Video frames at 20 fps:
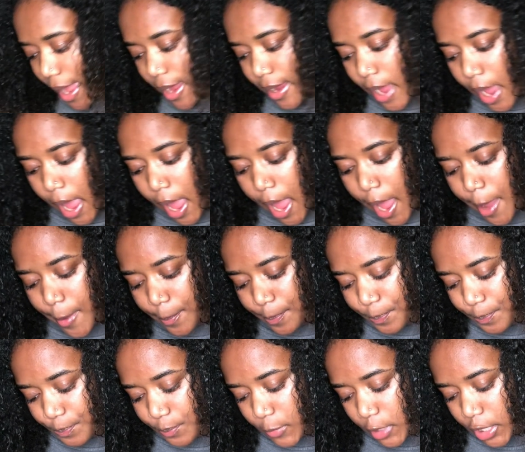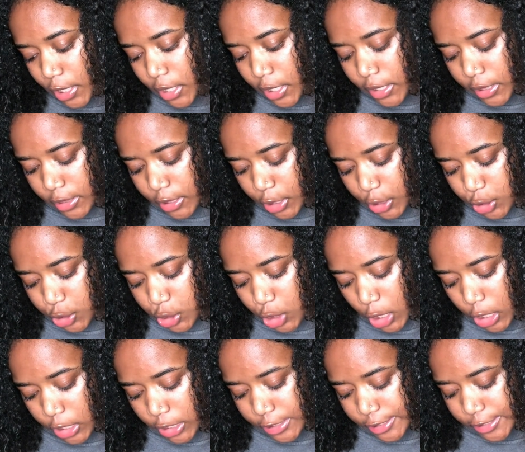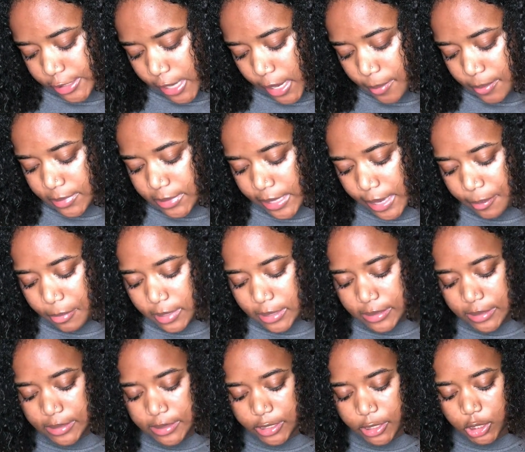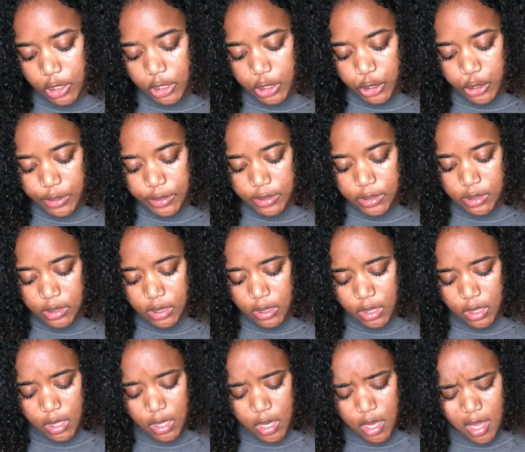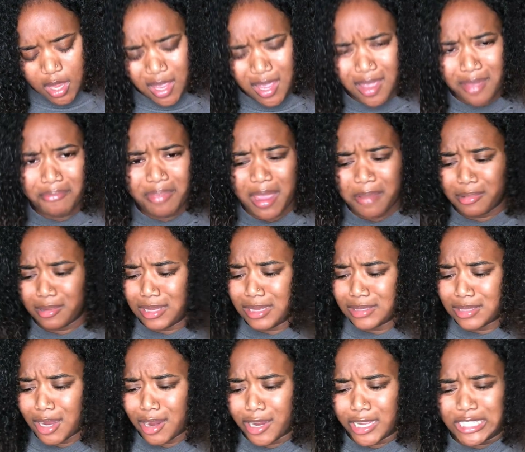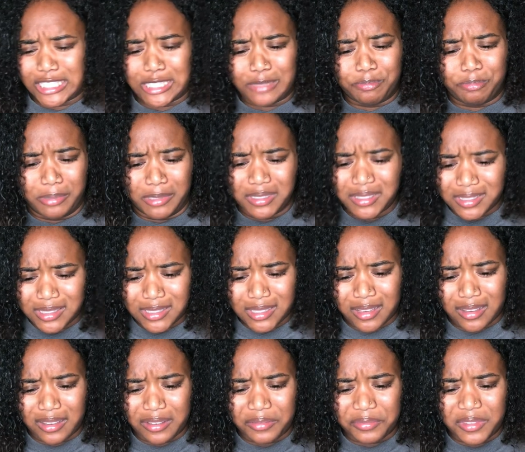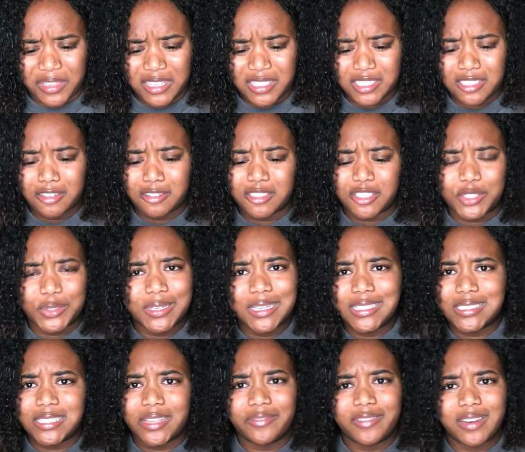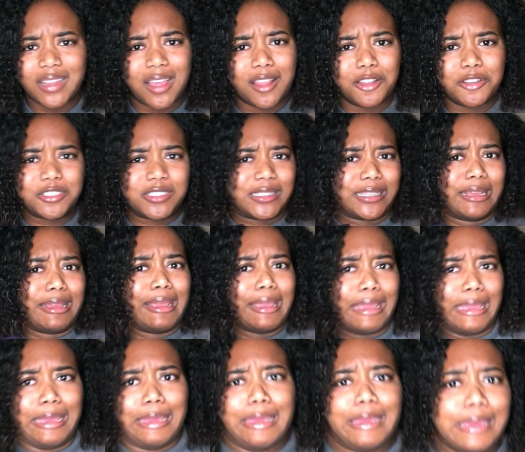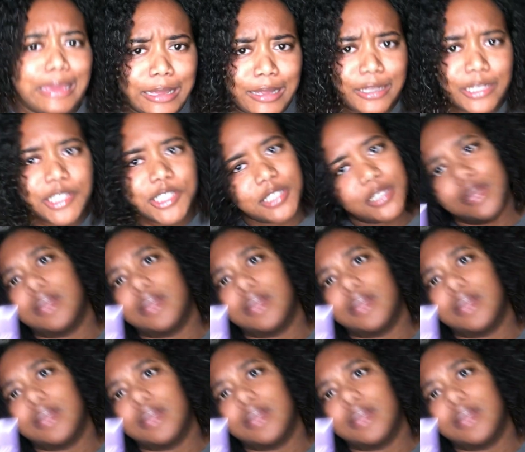got the Tarte Shape Tape concealers. And baby, these are expensive. These are $27 each.